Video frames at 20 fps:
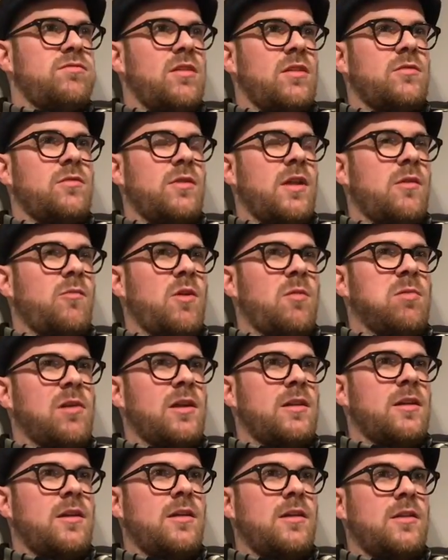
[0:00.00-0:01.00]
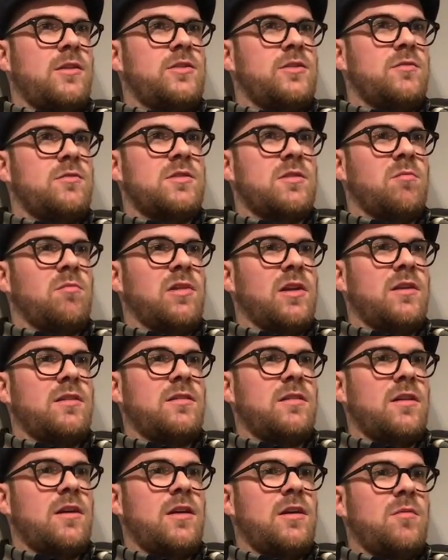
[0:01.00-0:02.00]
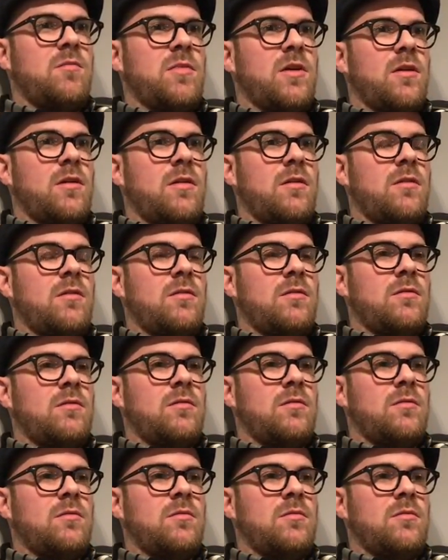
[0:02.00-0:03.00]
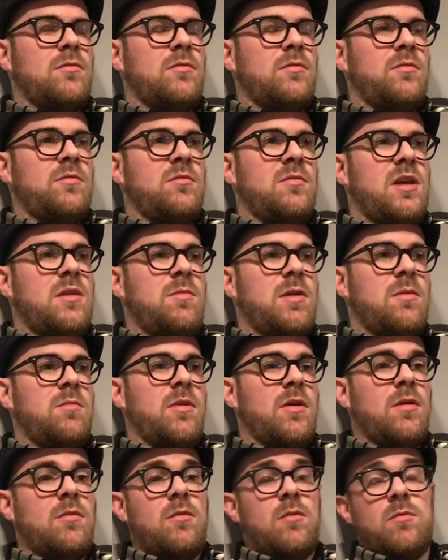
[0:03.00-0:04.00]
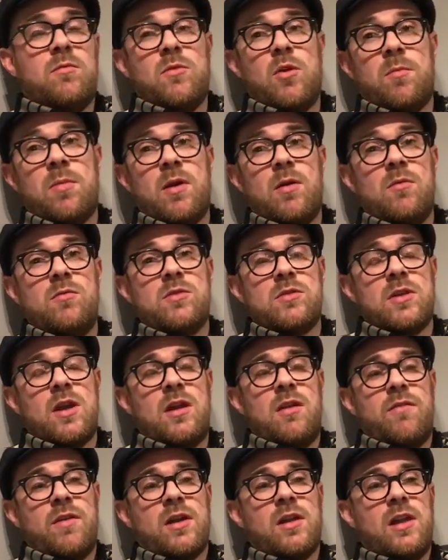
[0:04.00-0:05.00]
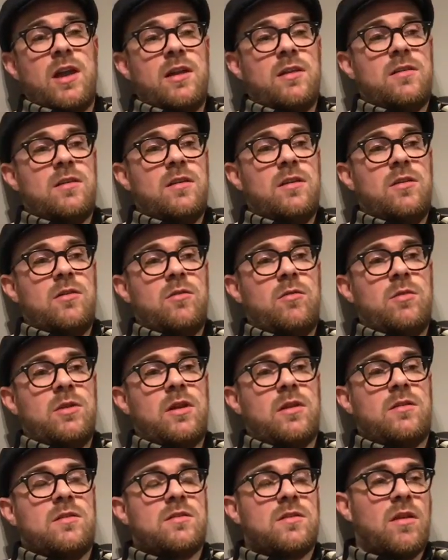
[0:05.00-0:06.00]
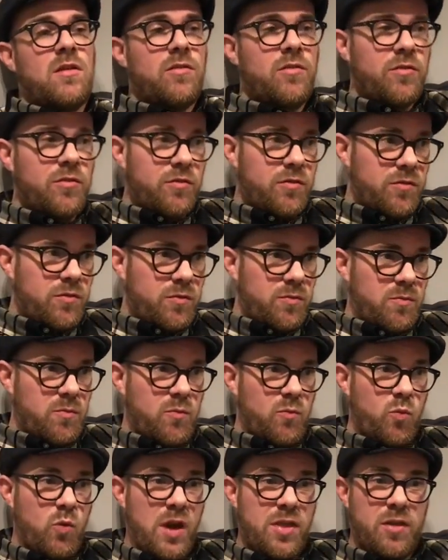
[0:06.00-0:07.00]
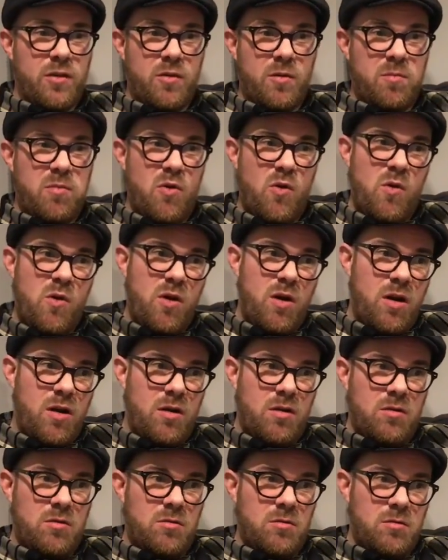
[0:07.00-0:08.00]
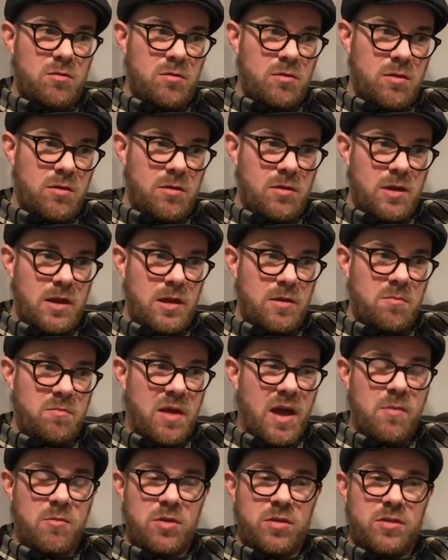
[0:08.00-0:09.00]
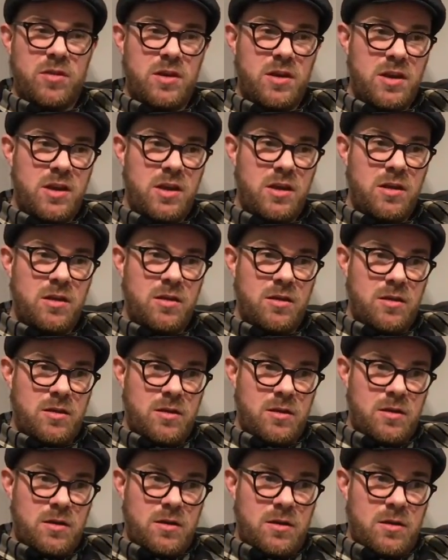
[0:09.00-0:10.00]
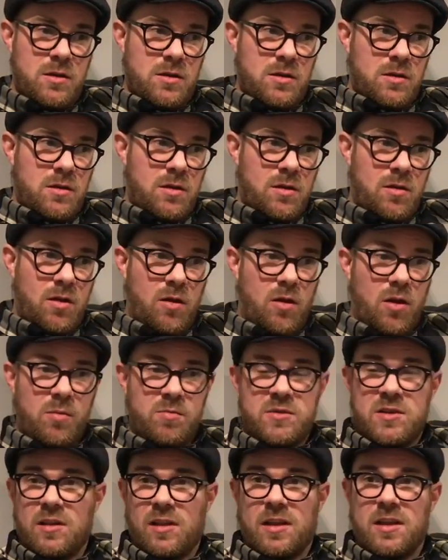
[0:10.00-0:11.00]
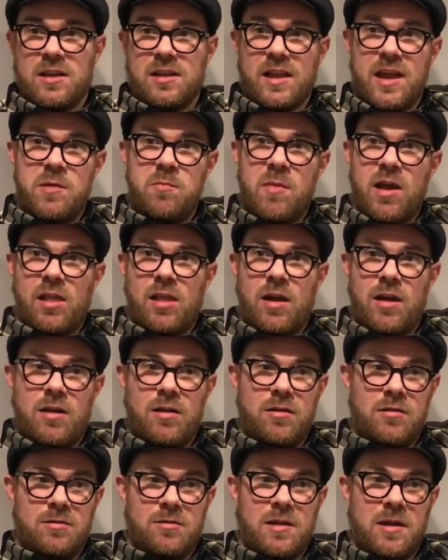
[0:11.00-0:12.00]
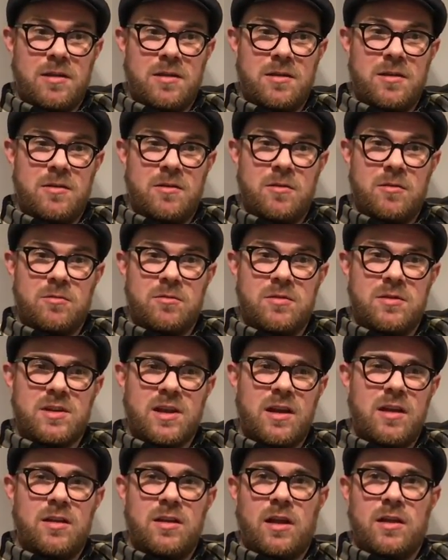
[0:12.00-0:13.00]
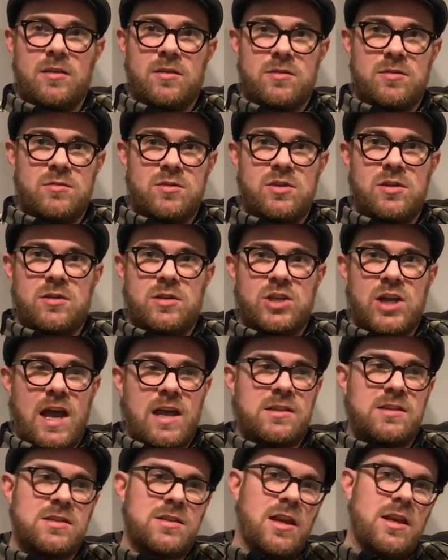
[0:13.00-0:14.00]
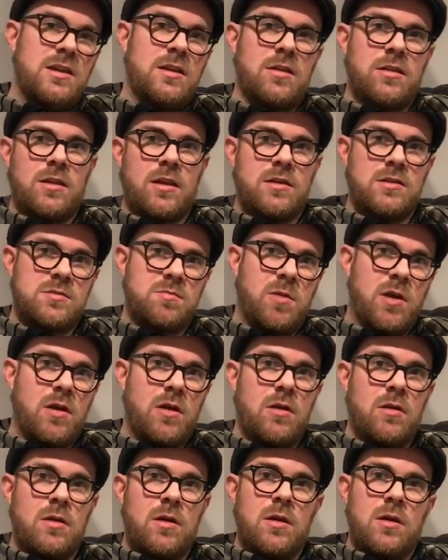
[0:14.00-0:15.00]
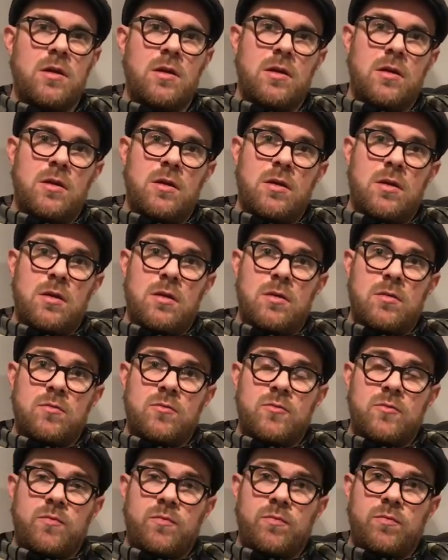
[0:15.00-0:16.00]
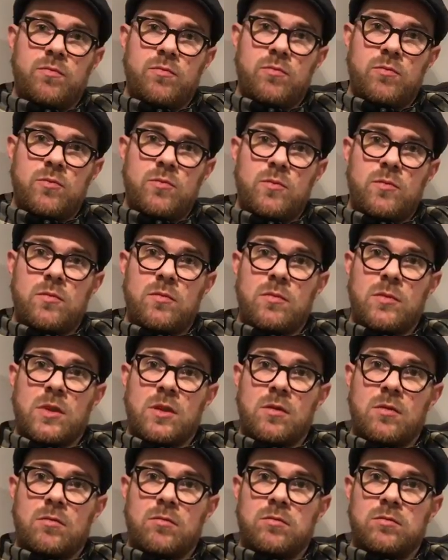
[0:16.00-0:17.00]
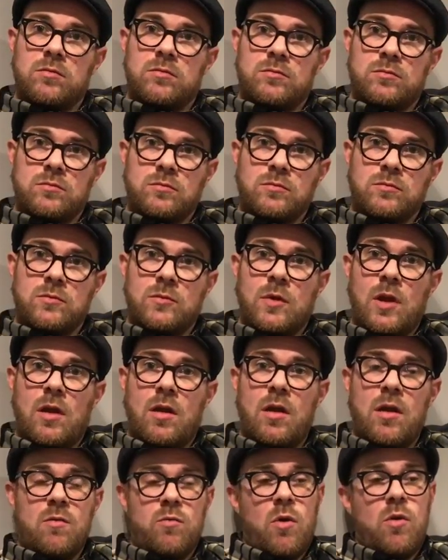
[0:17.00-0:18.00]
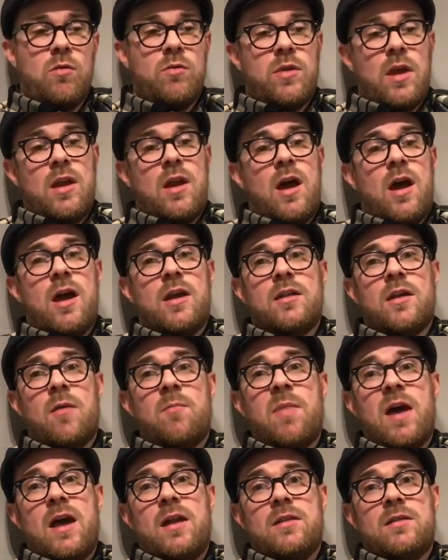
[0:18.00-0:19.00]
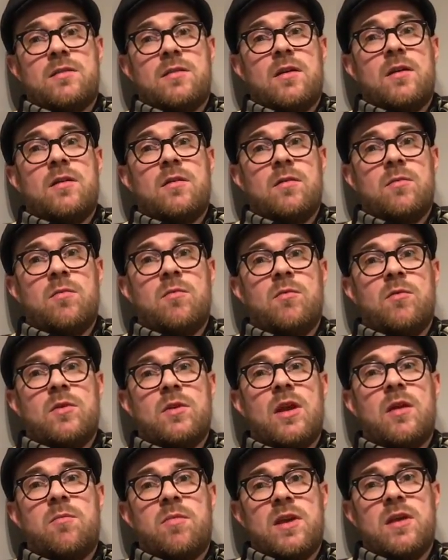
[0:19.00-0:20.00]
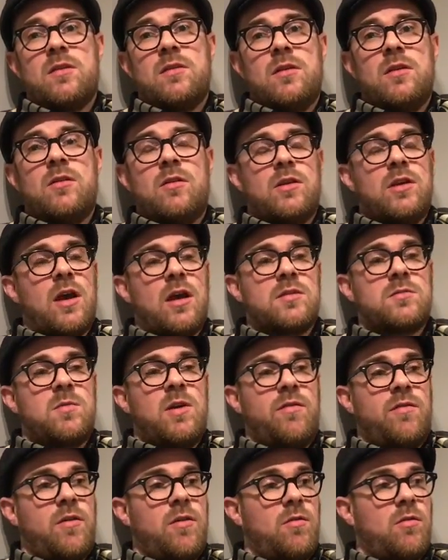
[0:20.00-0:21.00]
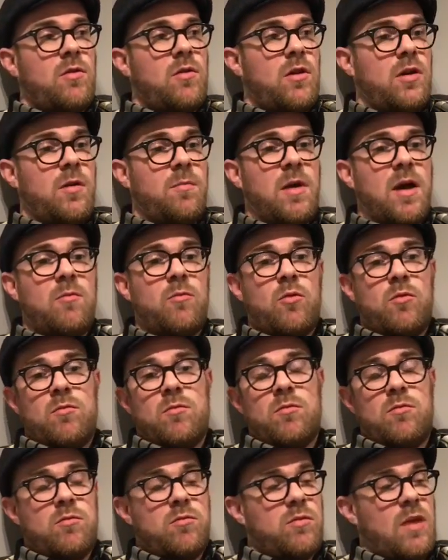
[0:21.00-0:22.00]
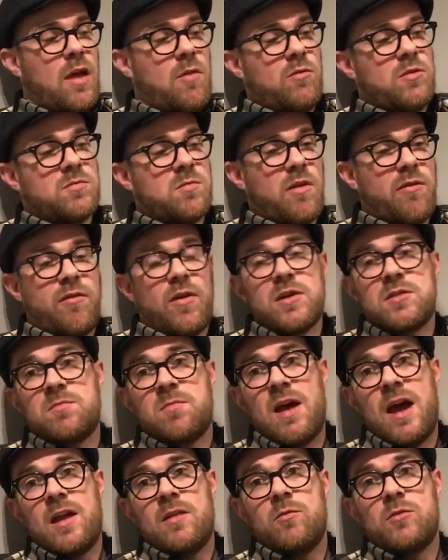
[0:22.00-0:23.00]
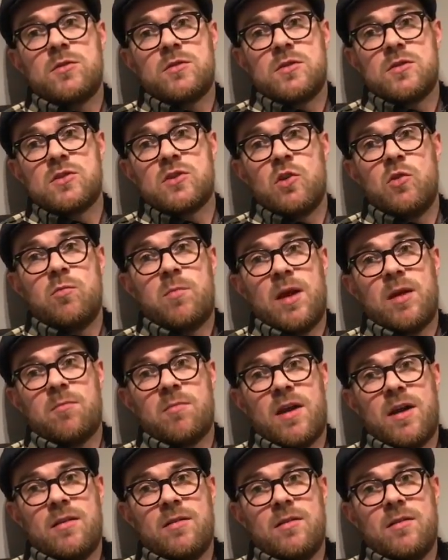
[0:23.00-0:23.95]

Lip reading: don't think we played any of the tunes I'm playing tonight, but maybe, but it was kind of eclectic, we did stuff, Weather Report, like Pat Metheny, up to like Glenn Miller, like, kind of like jazz side of things. But so that was when you learned, that was your ground. Well, then I had a band to, you asked me if I got in a band. Well, that was my first band, was the school big band.